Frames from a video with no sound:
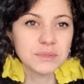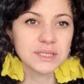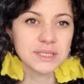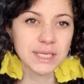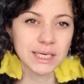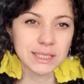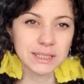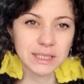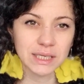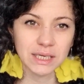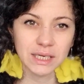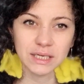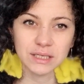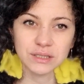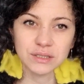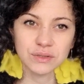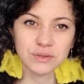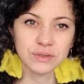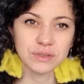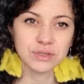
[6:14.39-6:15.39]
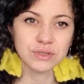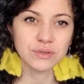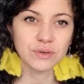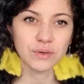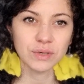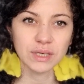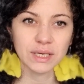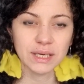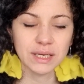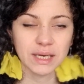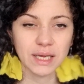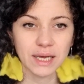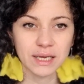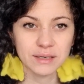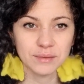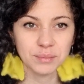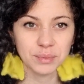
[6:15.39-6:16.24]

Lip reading: starting into the joining line,